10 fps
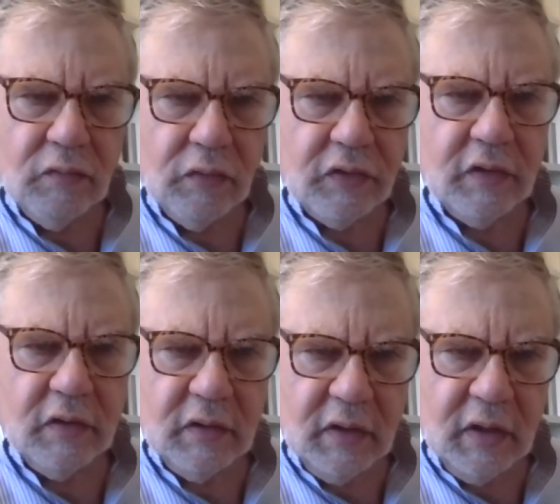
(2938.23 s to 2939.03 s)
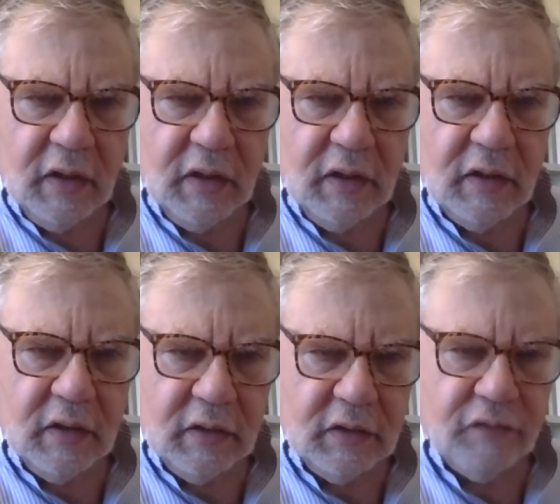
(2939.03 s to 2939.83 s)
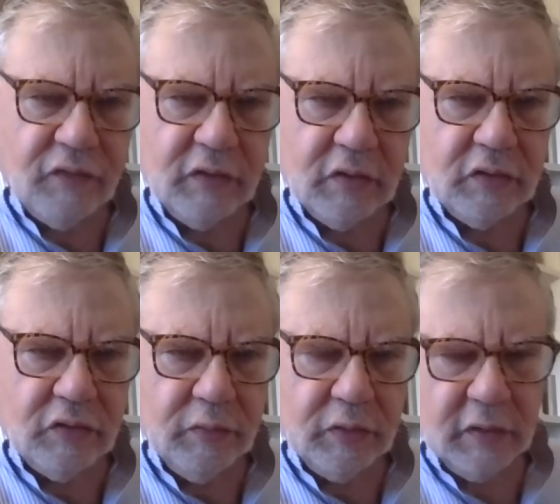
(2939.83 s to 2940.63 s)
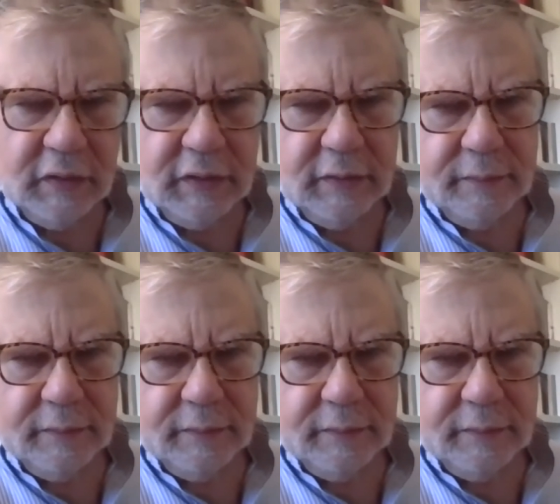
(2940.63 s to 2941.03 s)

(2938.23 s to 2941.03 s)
with uh, different contributors.